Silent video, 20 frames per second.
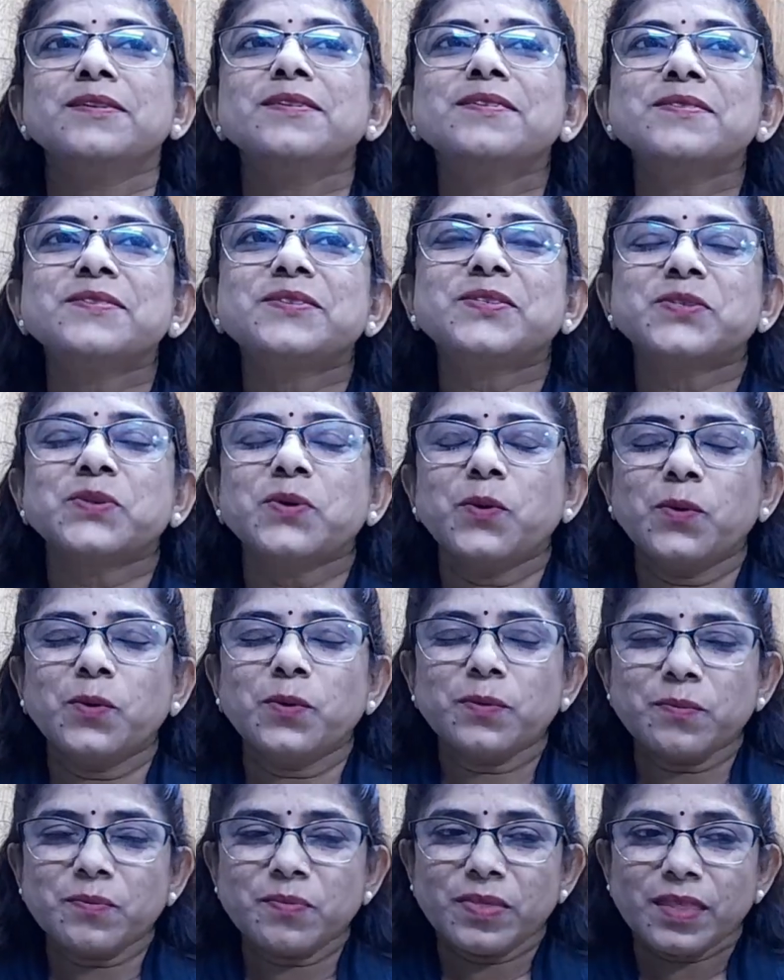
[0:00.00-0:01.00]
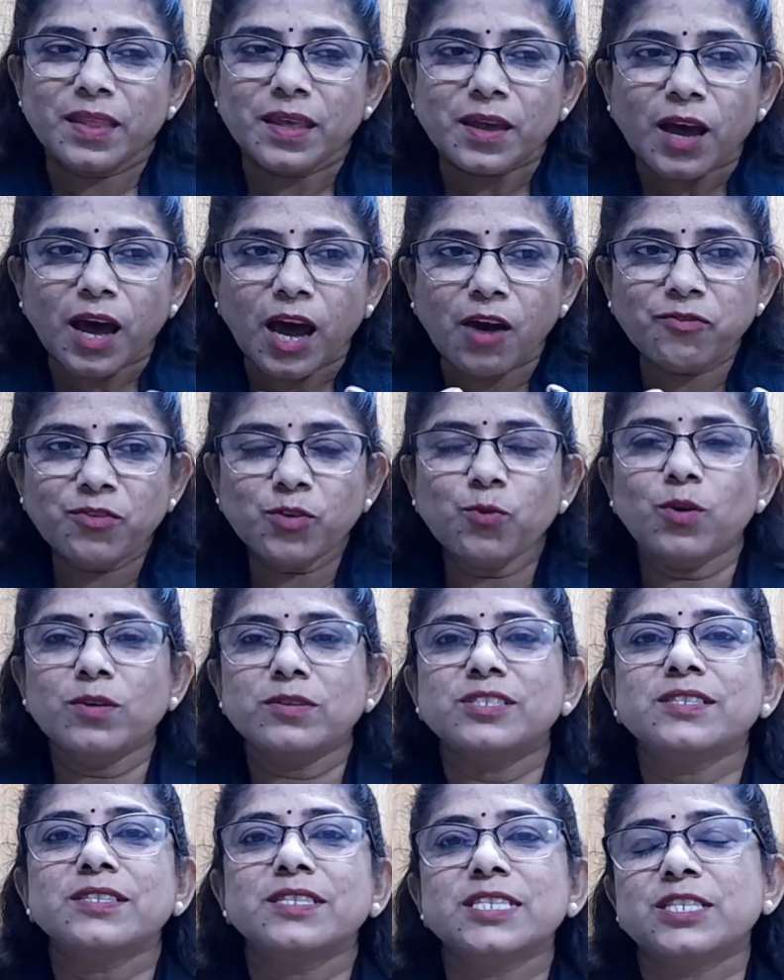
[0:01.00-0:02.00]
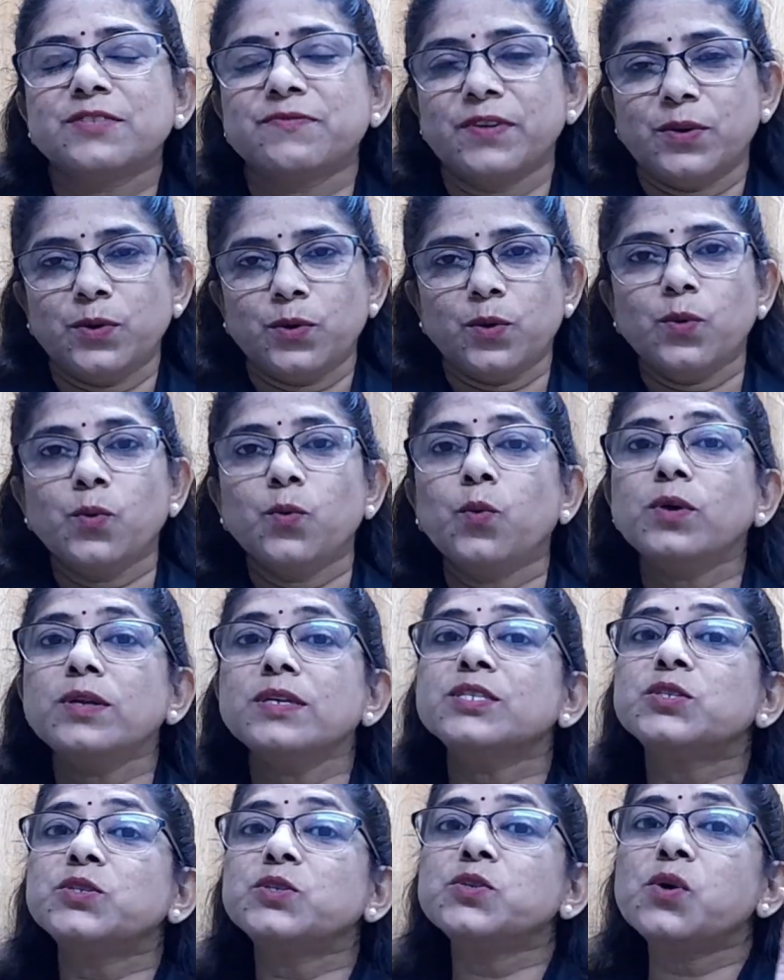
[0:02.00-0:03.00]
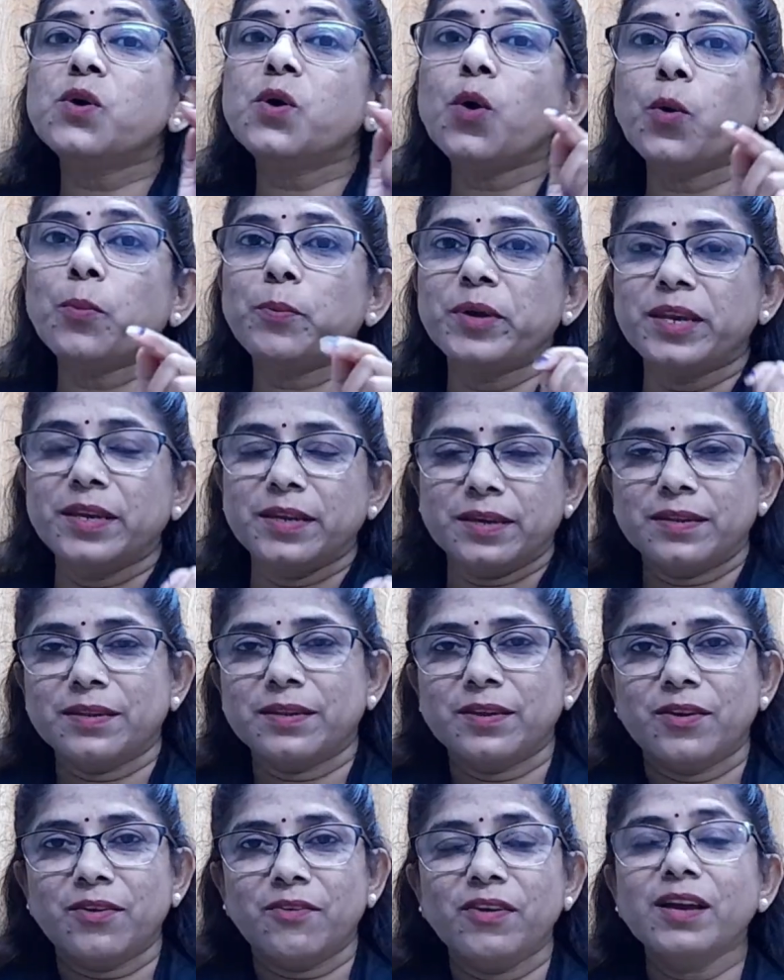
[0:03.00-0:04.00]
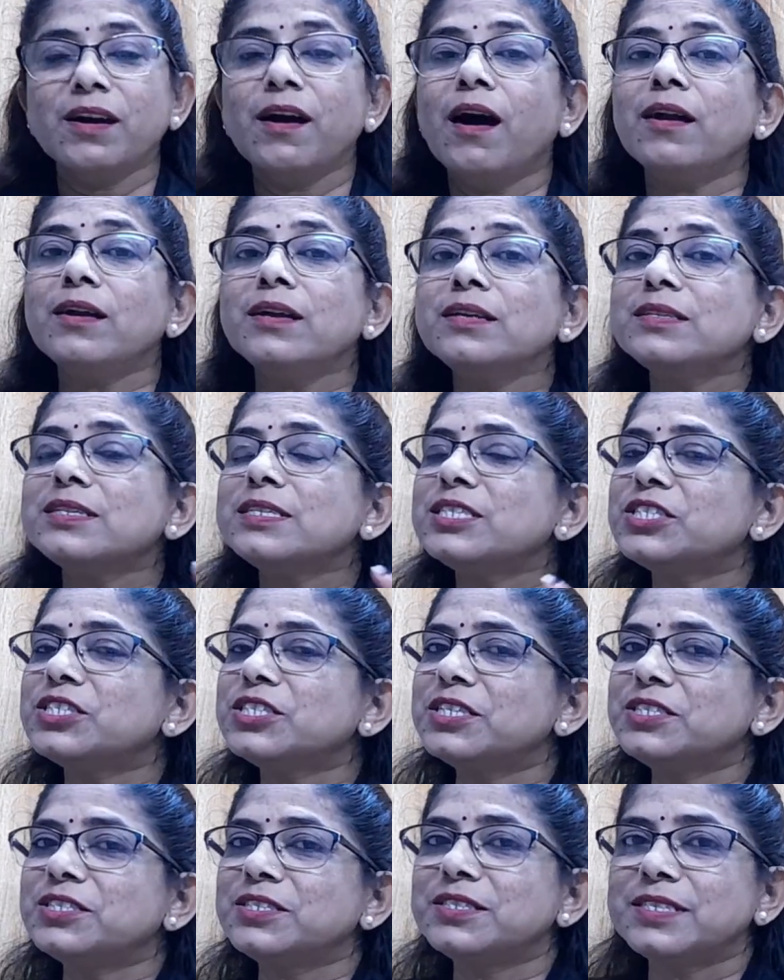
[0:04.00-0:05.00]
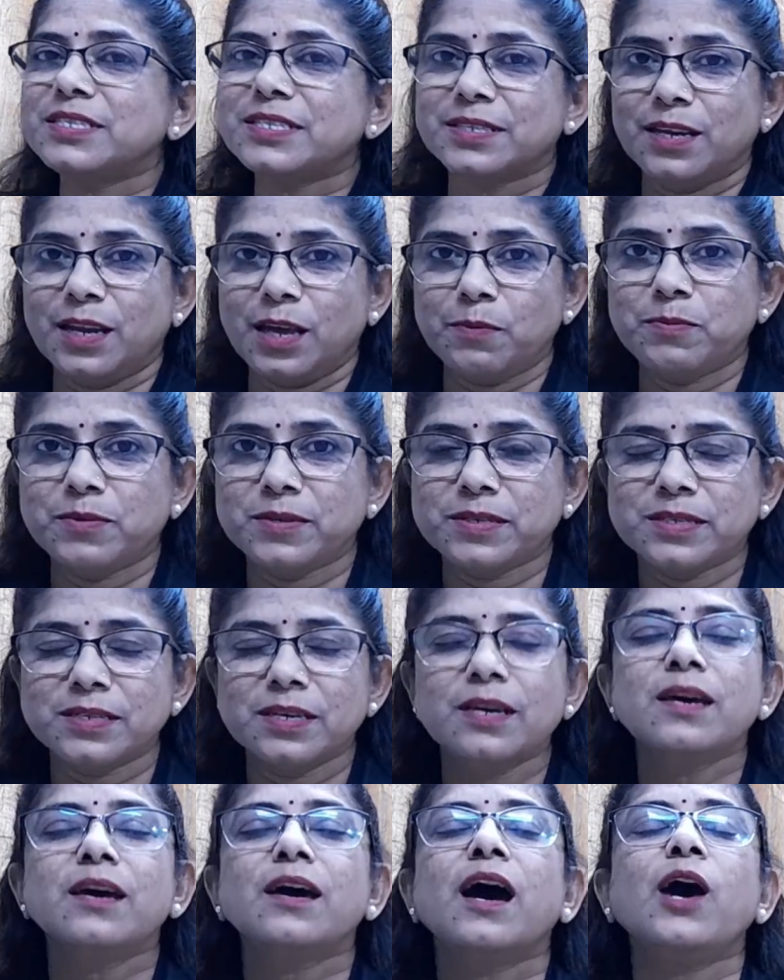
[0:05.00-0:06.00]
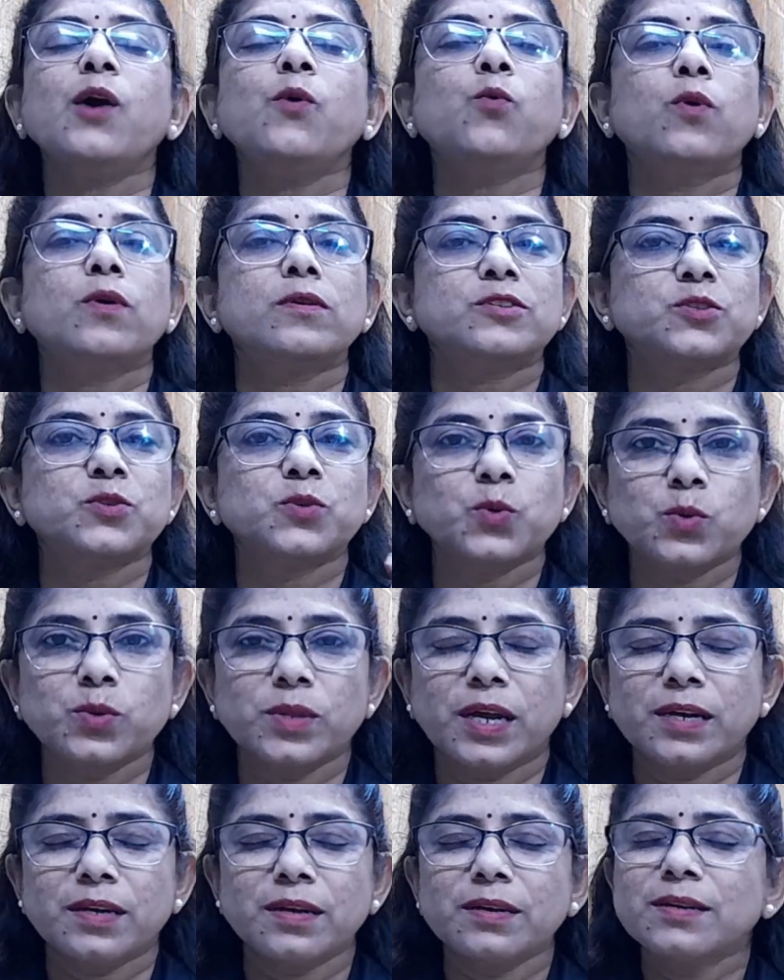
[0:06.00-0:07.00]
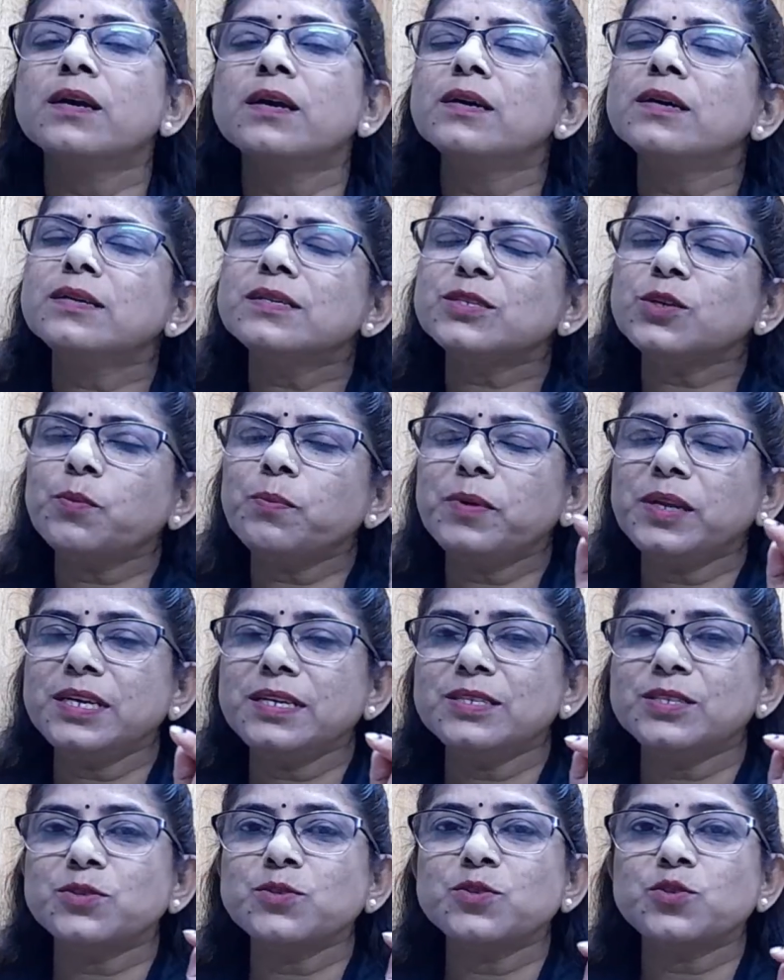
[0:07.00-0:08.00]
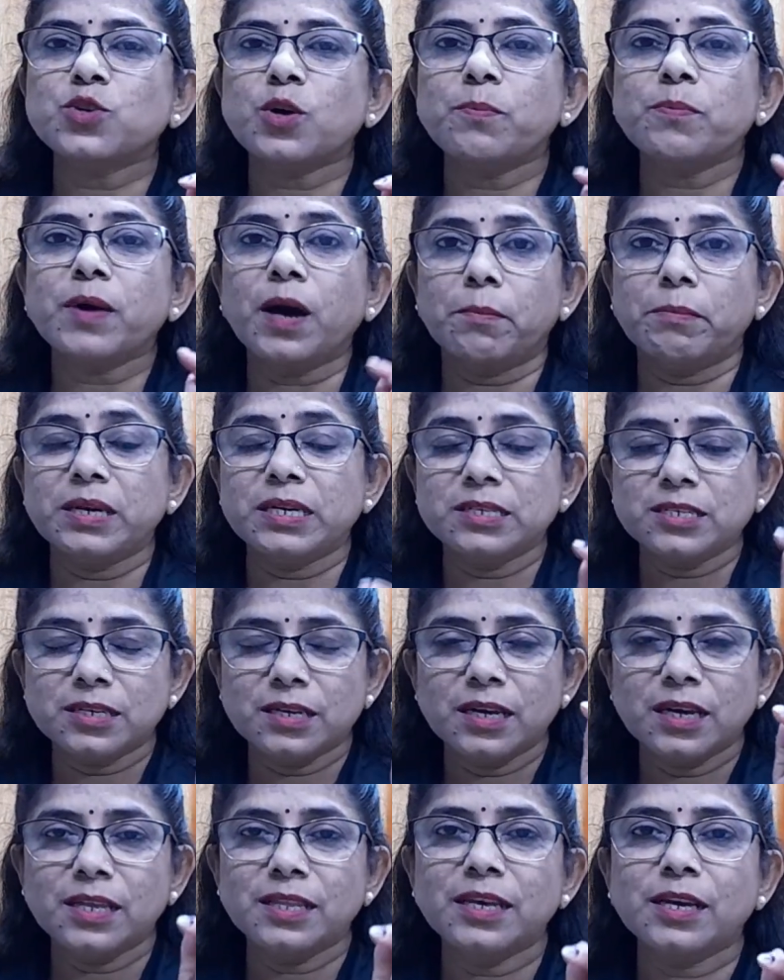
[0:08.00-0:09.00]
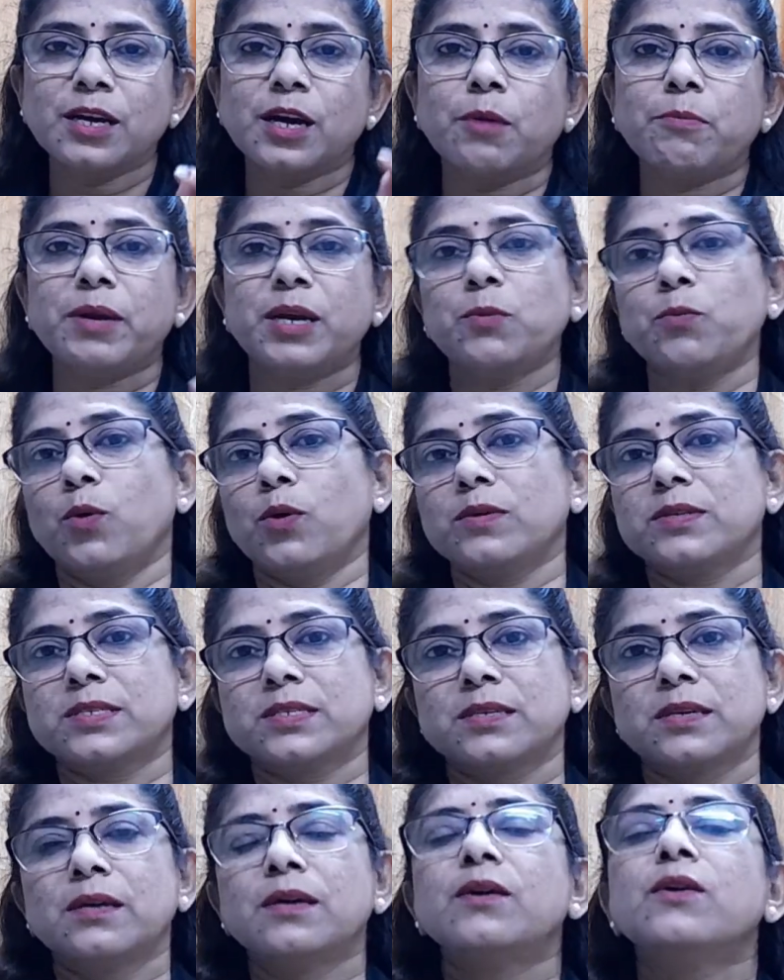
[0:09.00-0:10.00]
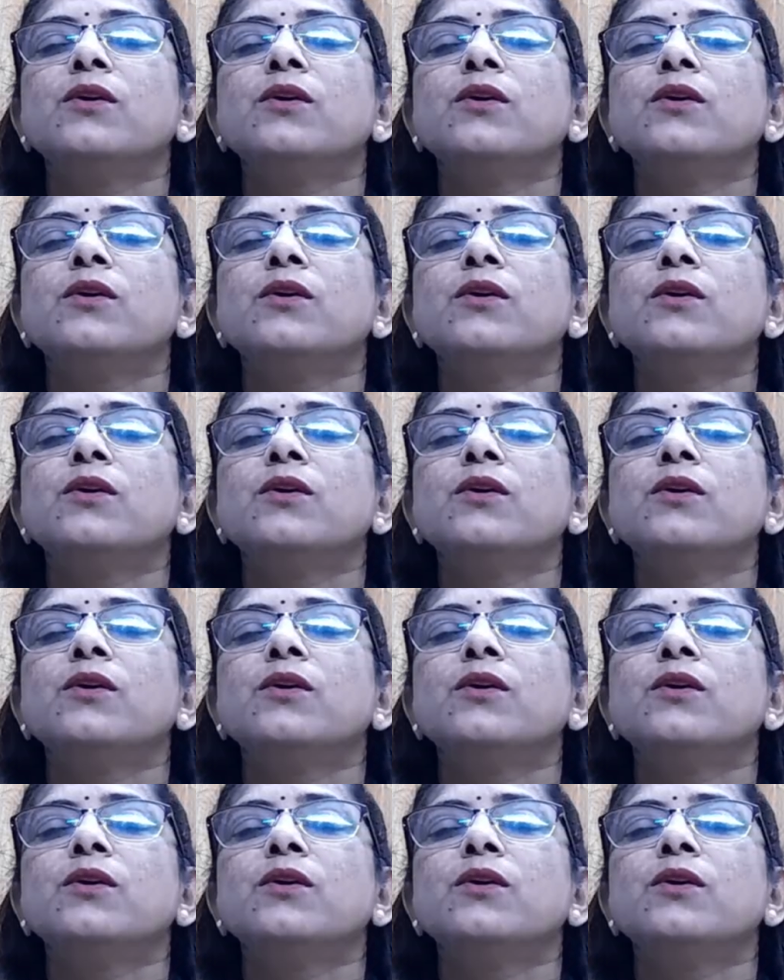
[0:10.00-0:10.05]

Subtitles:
So after watching this video, what is your opinion regarding this change in this syllabus? I want to know that. So please do drop comment in the comment box.